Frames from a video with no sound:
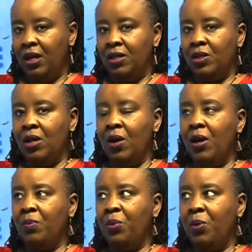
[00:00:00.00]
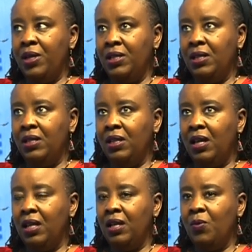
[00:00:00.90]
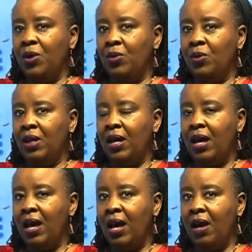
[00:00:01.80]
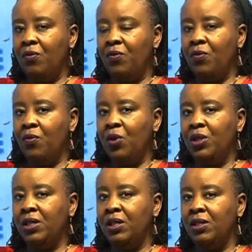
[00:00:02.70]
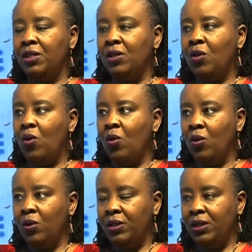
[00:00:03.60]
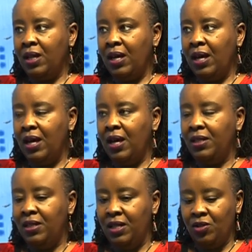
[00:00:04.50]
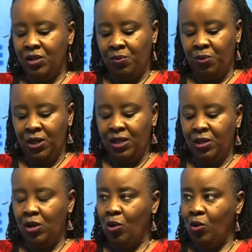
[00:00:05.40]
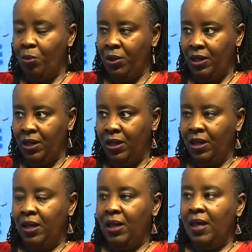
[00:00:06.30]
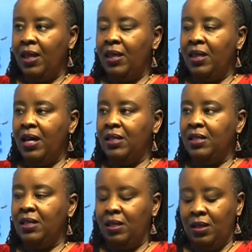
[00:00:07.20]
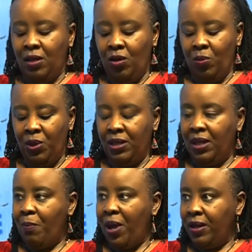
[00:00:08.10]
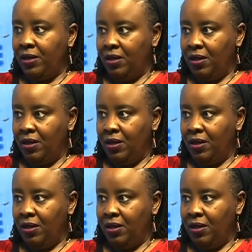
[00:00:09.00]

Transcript: So now at present in Kenya, we don't have what is called a dangerous breed that globally, that uh, globally they're banned.